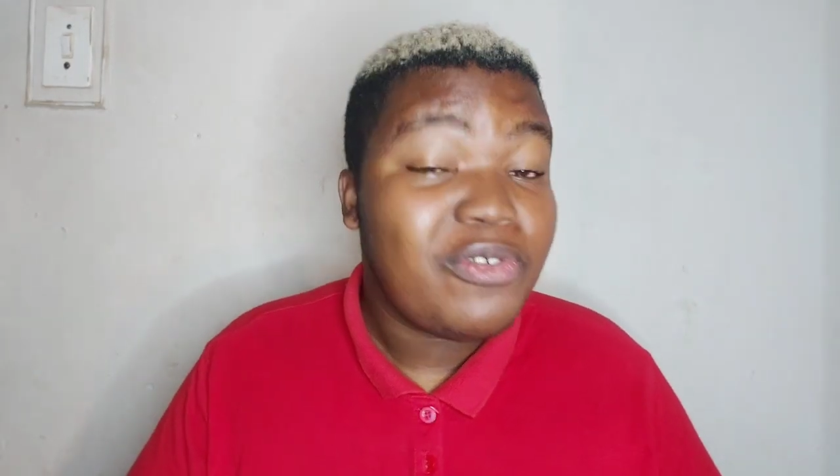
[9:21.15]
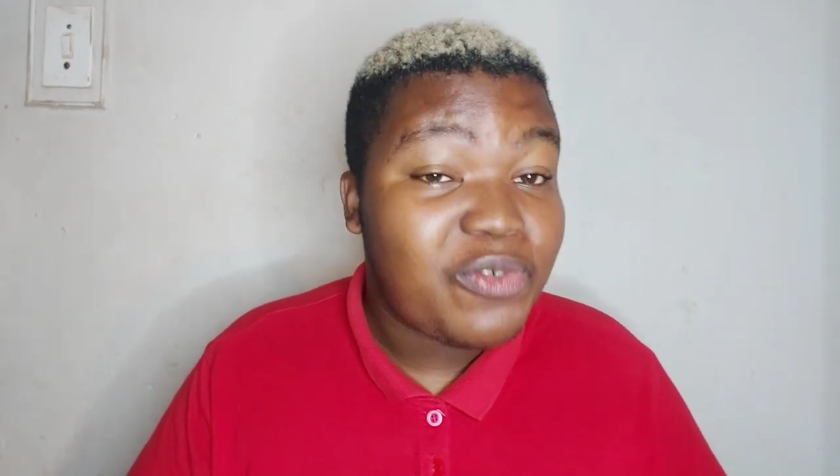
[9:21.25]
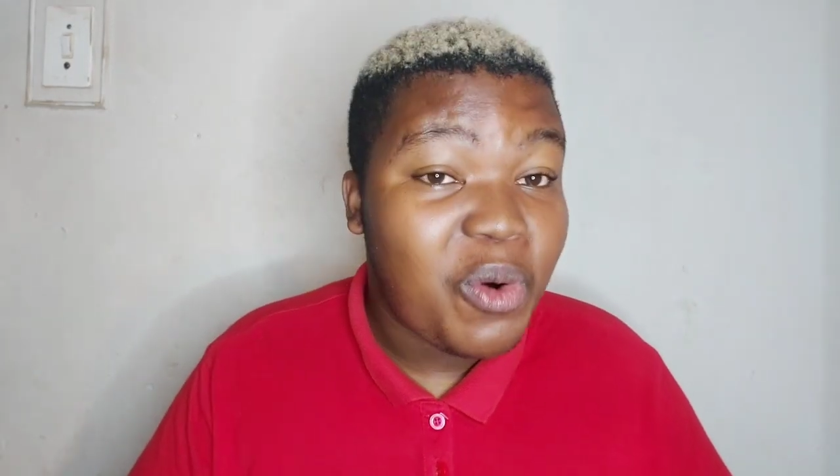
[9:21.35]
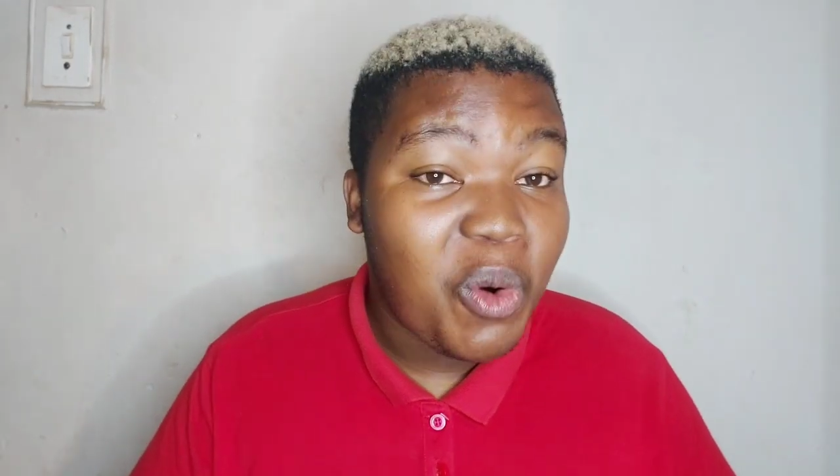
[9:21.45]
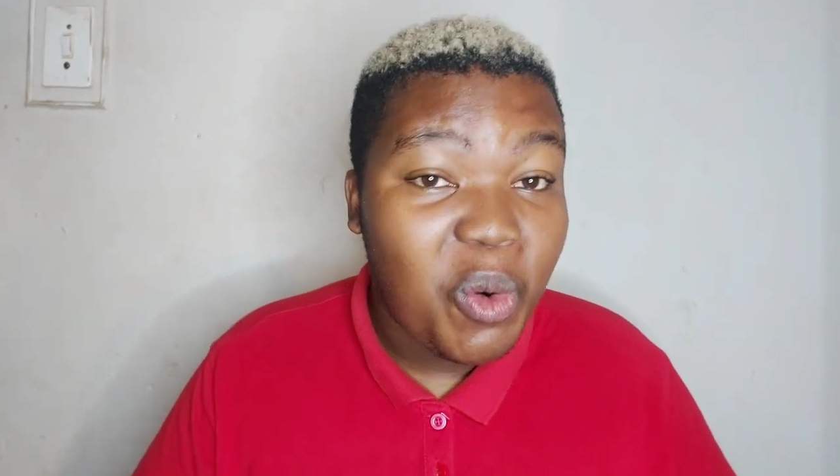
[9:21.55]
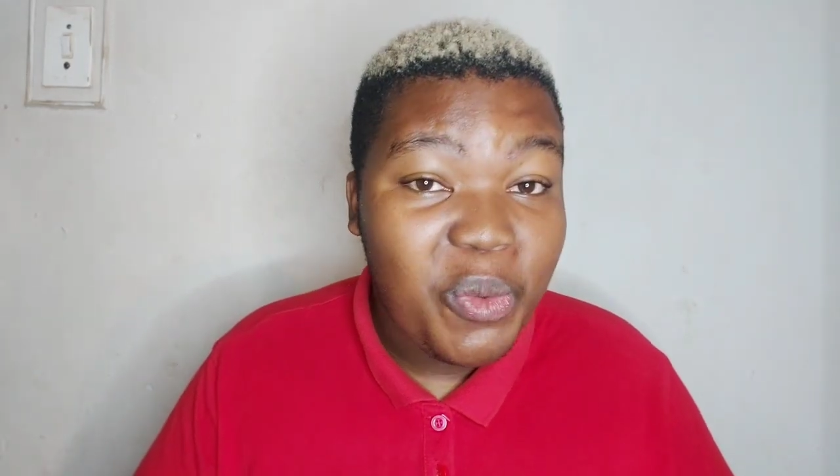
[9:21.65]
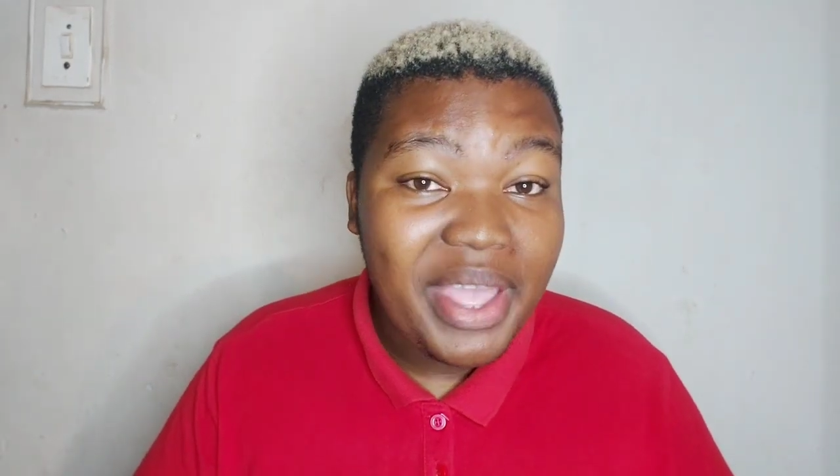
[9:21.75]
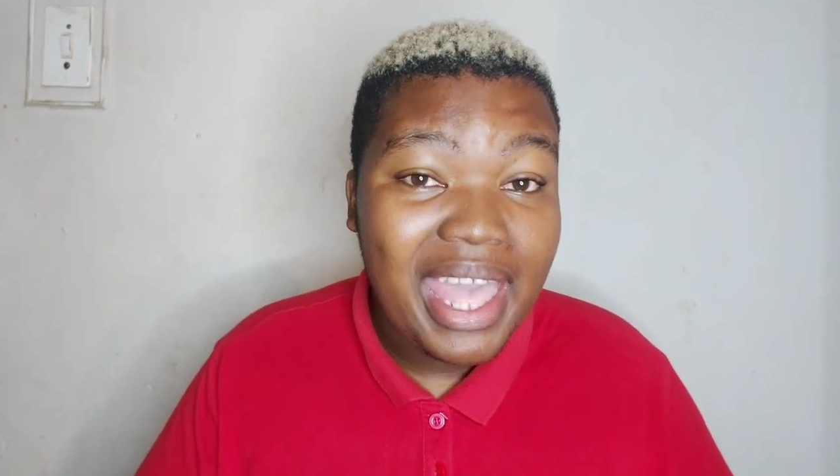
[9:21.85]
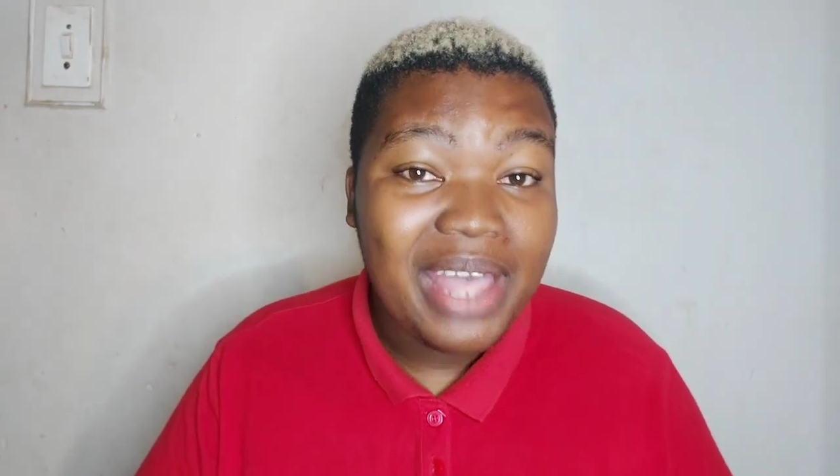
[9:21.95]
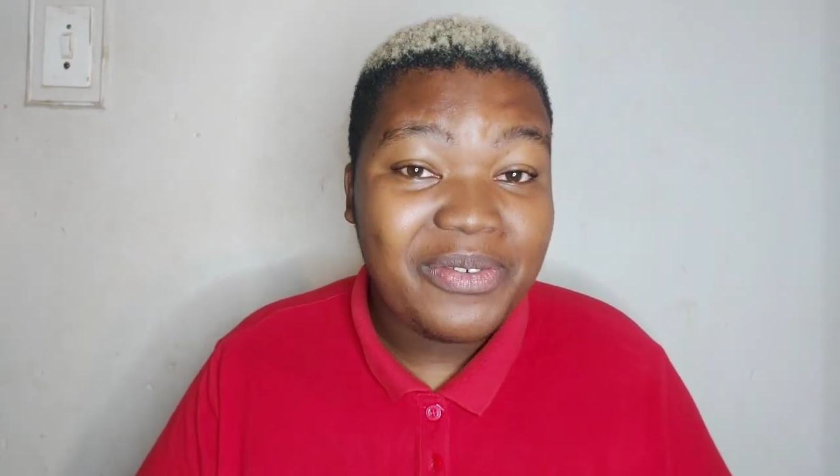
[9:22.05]
four
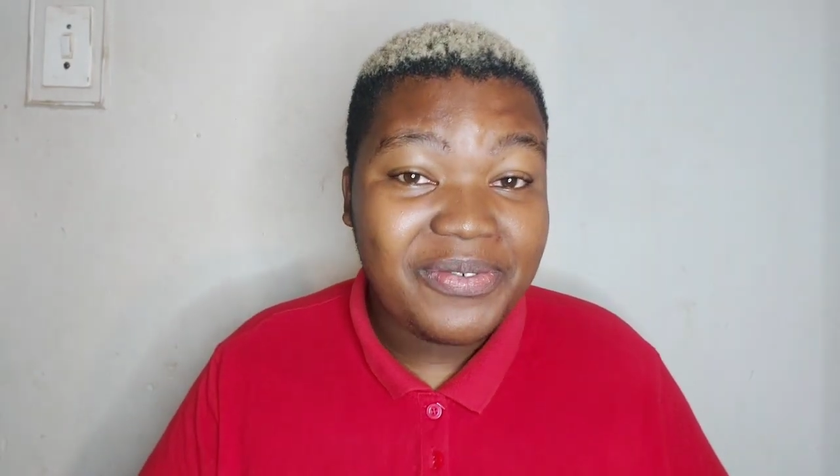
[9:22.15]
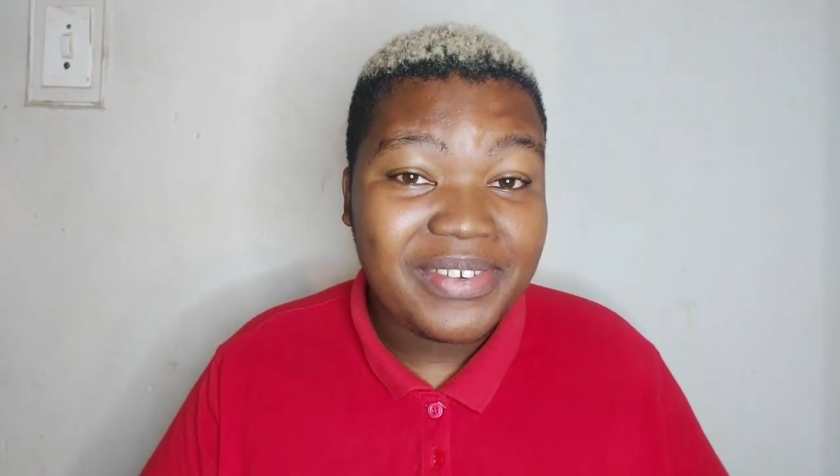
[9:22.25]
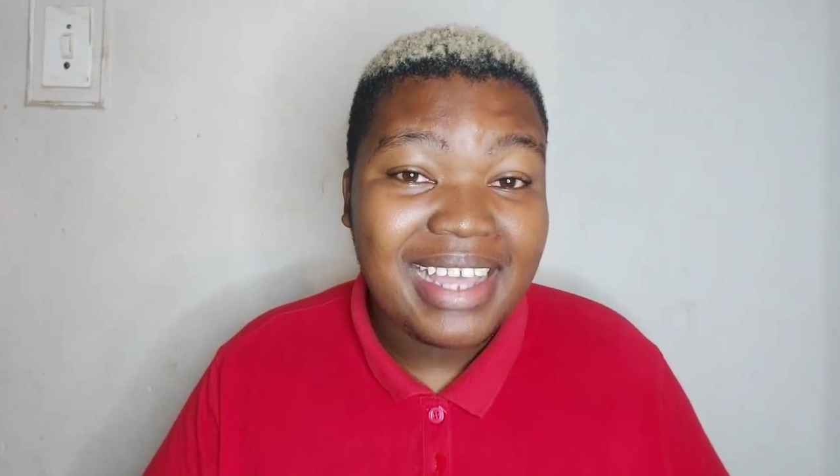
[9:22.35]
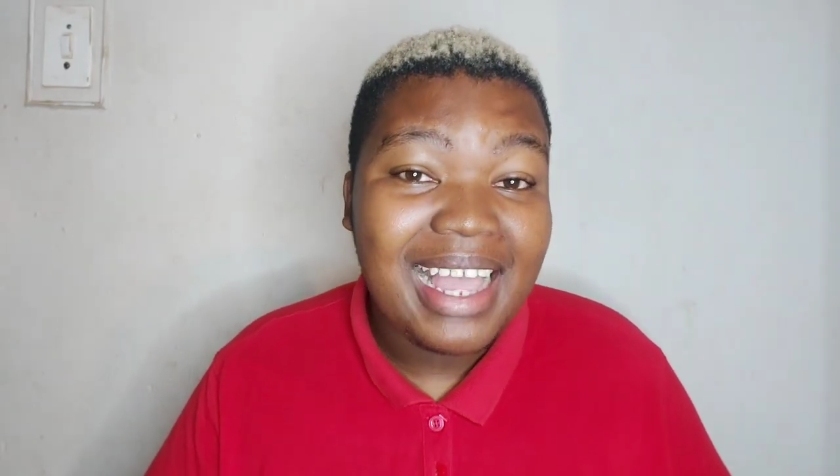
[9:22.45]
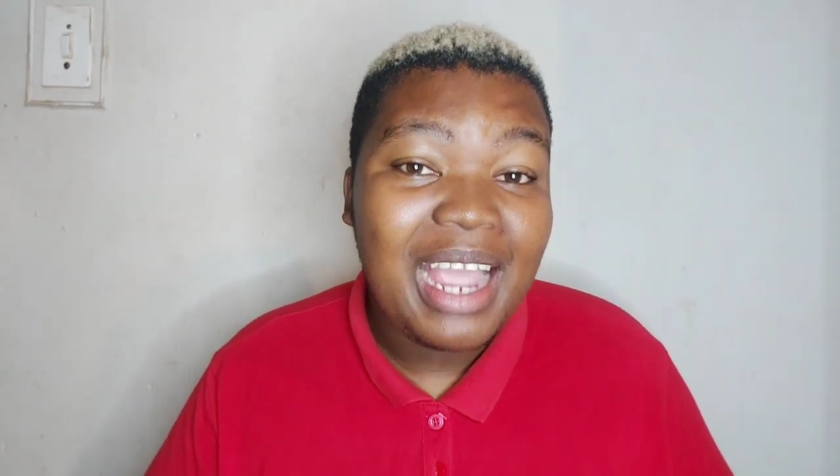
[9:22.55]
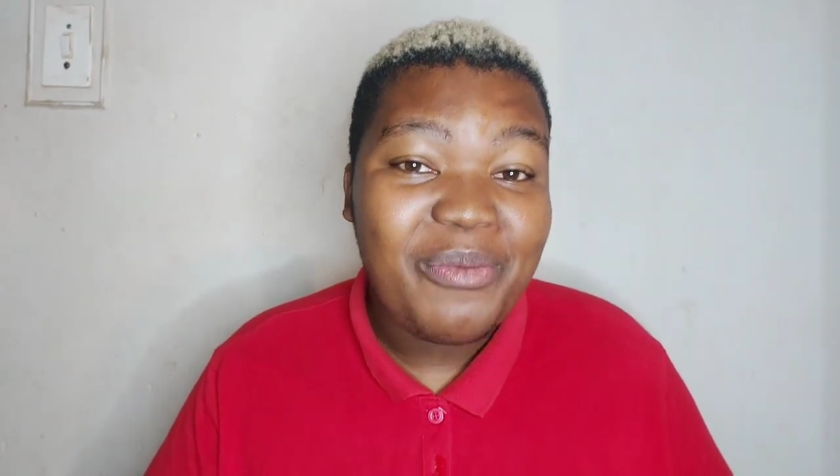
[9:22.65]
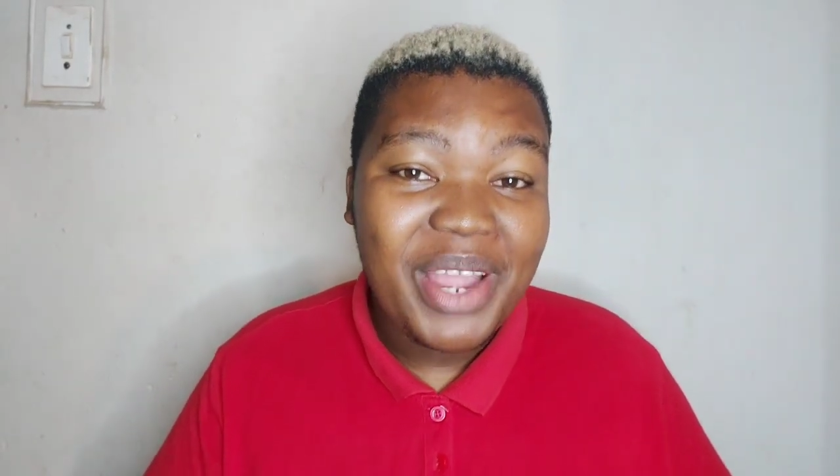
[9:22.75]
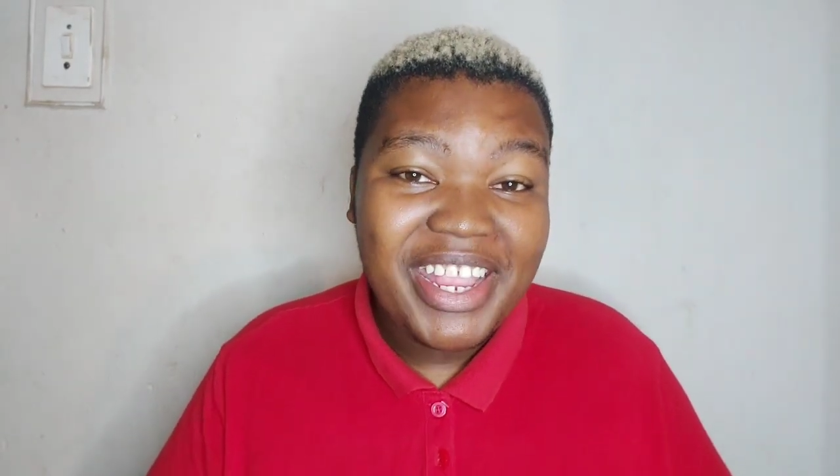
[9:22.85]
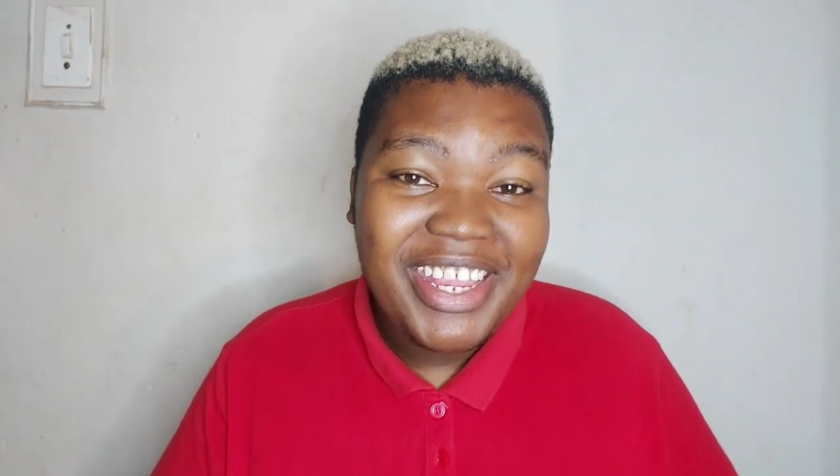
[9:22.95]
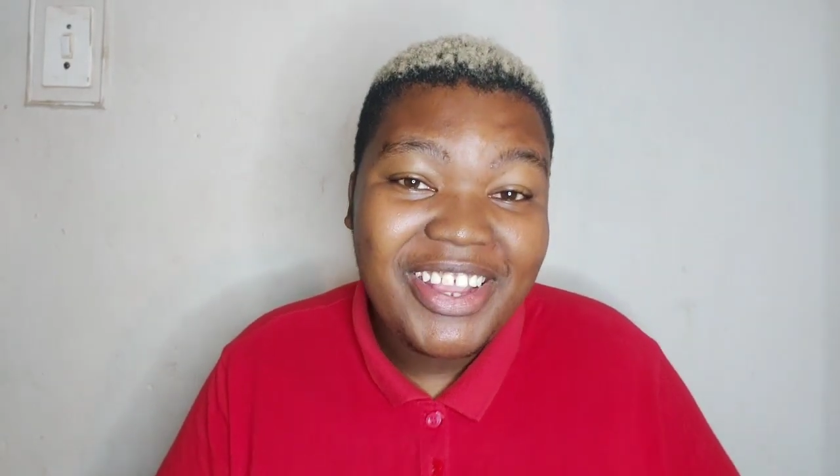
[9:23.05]
we have Come Run